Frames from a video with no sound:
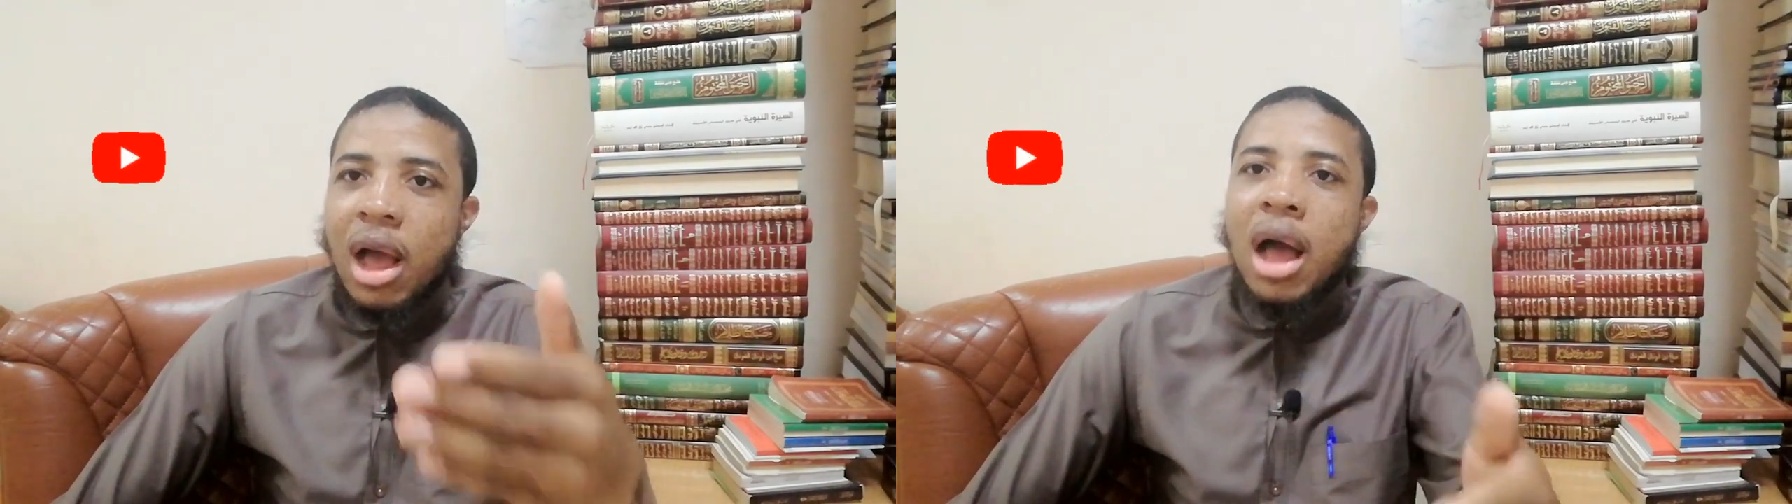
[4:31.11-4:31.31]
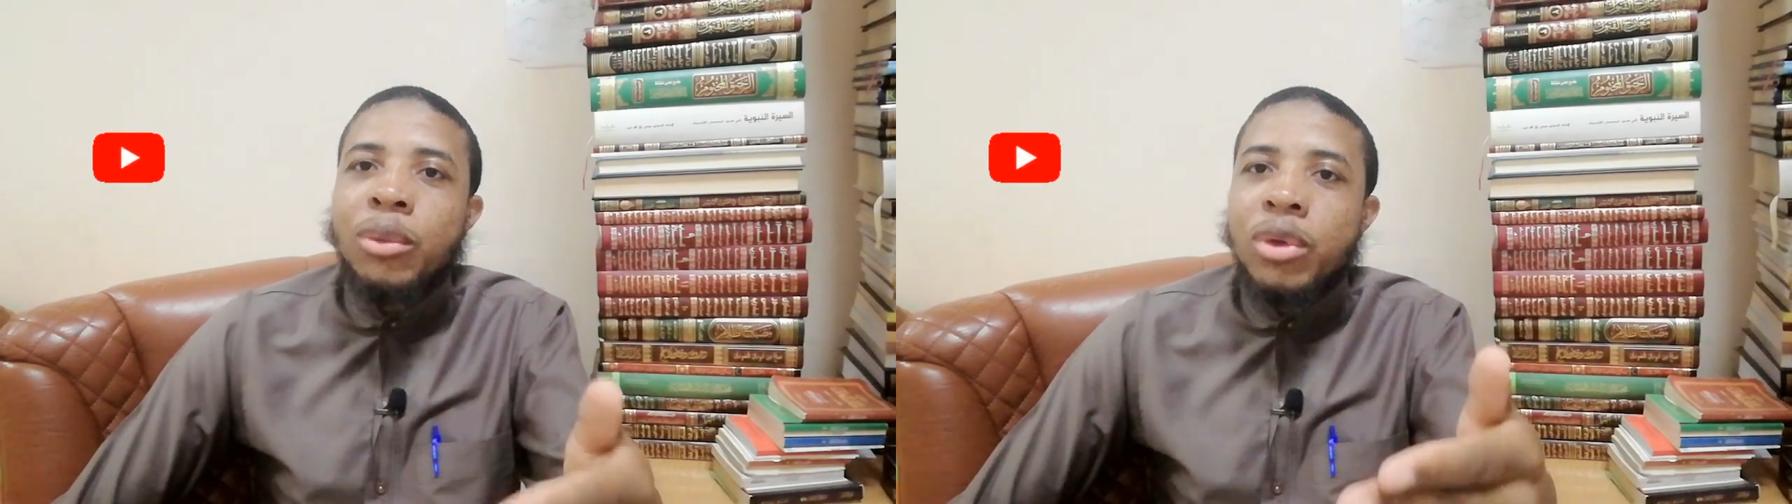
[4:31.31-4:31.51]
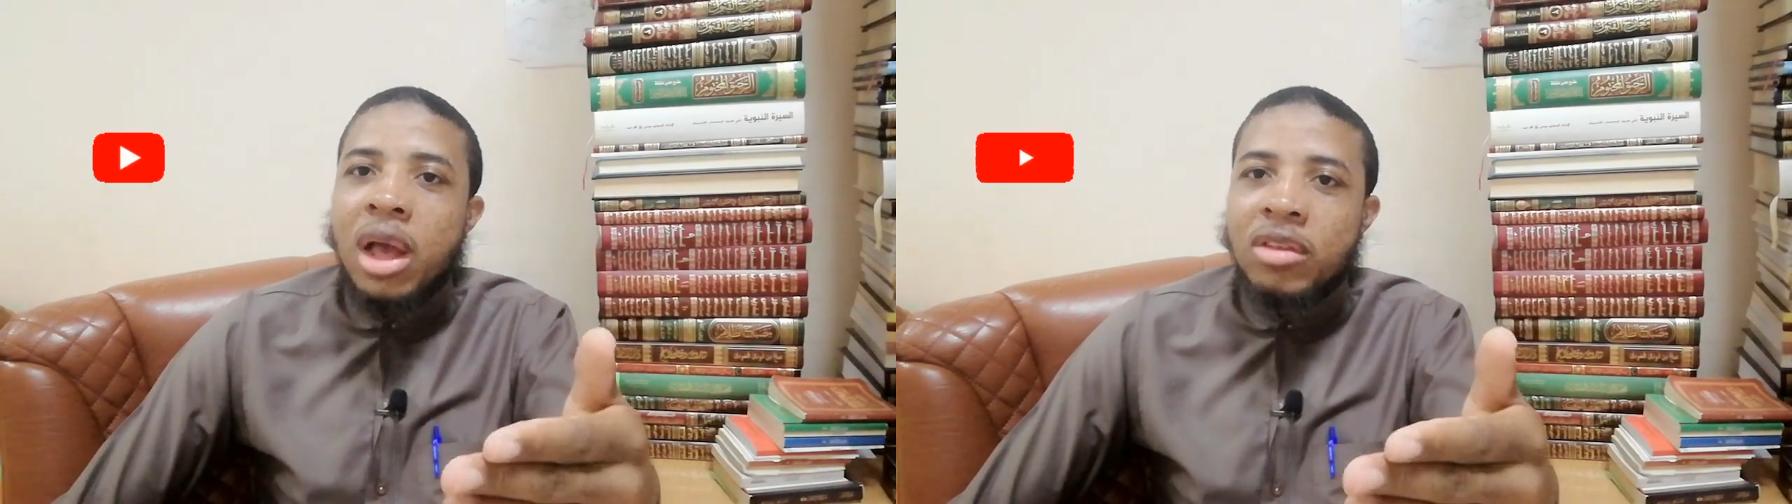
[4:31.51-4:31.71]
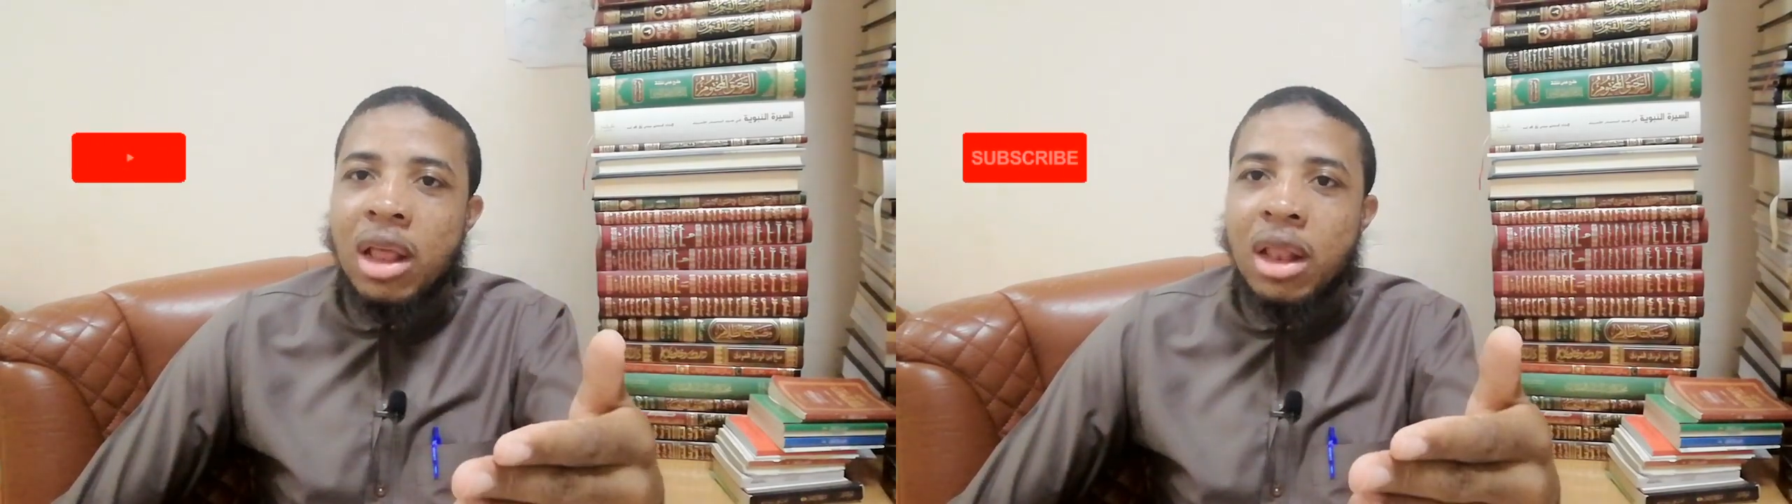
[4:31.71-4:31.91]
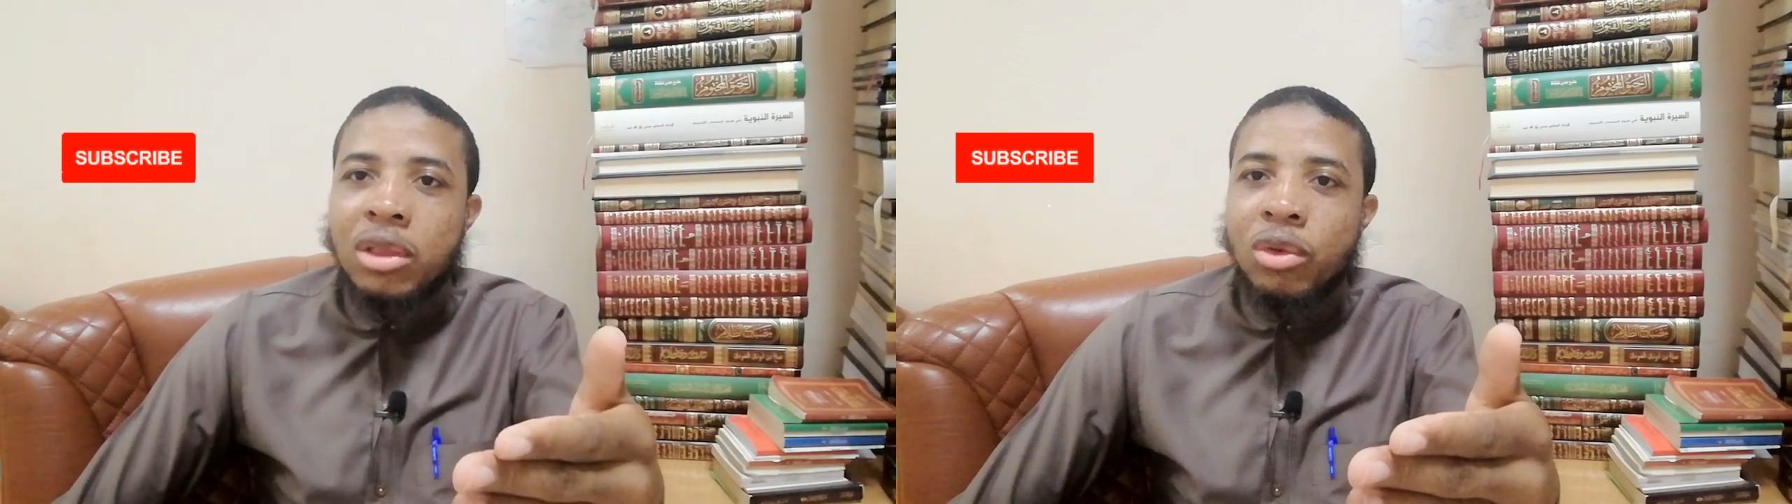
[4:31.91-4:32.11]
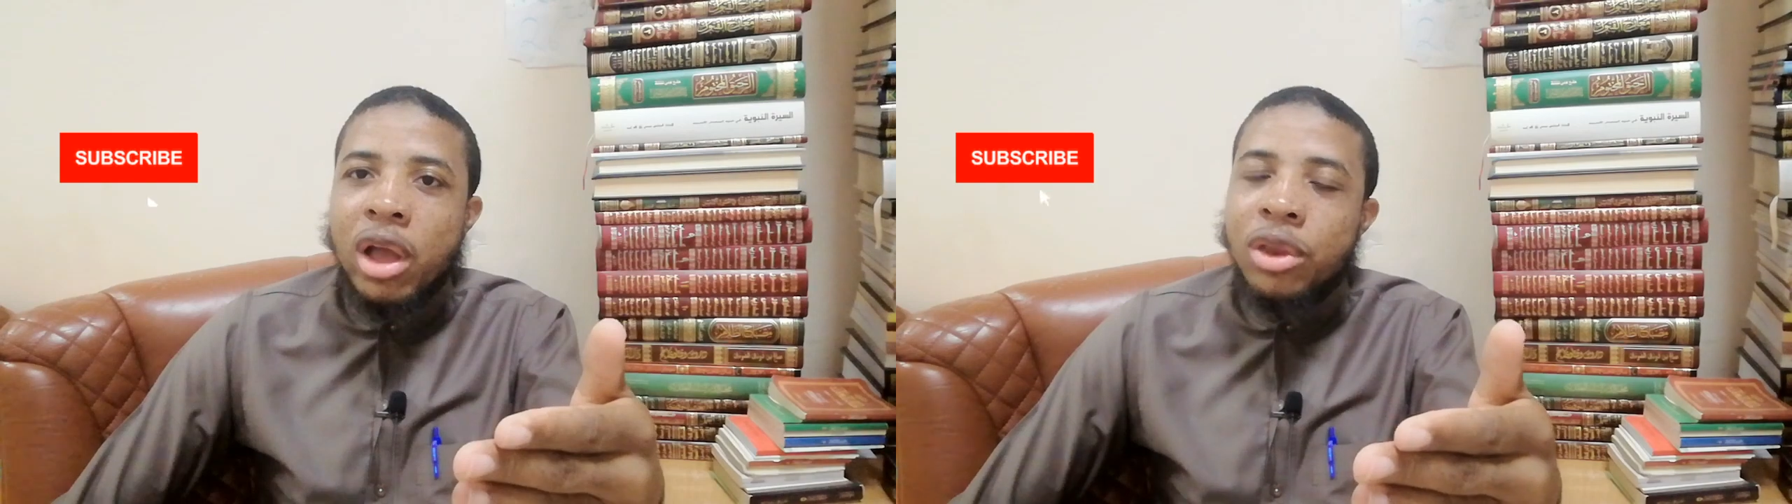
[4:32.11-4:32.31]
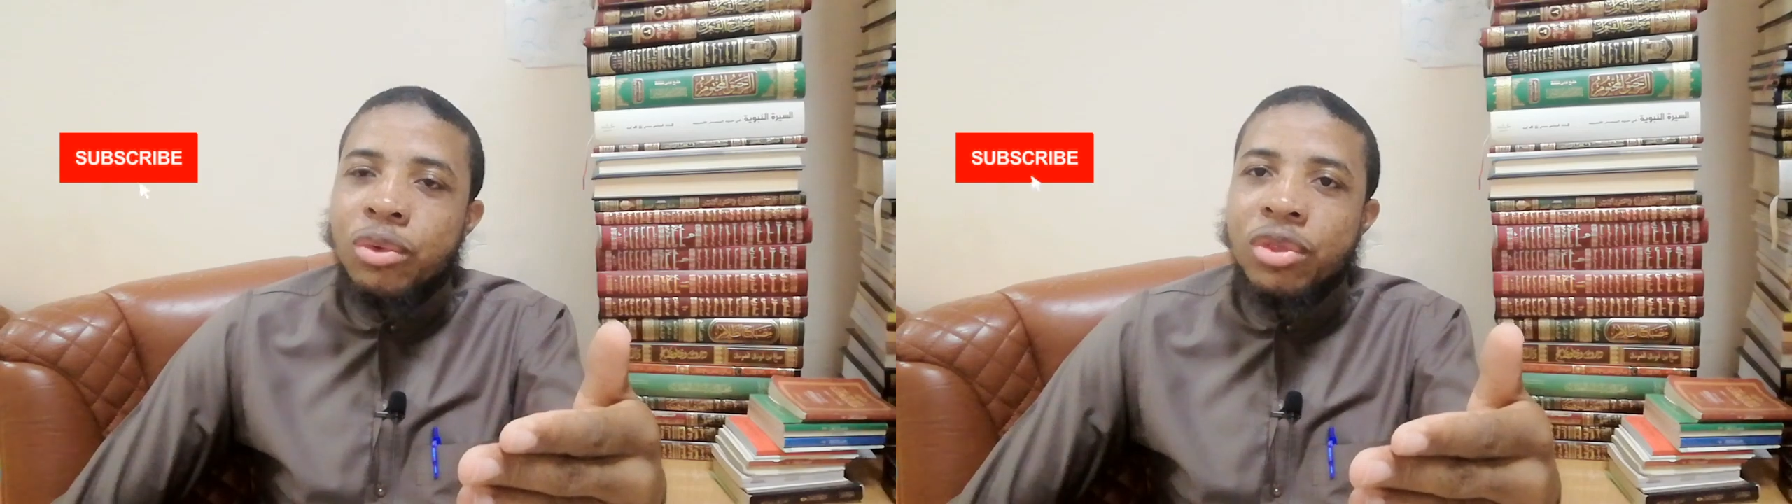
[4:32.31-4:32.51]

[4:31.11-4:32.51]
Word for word: And we ask Allah to guide you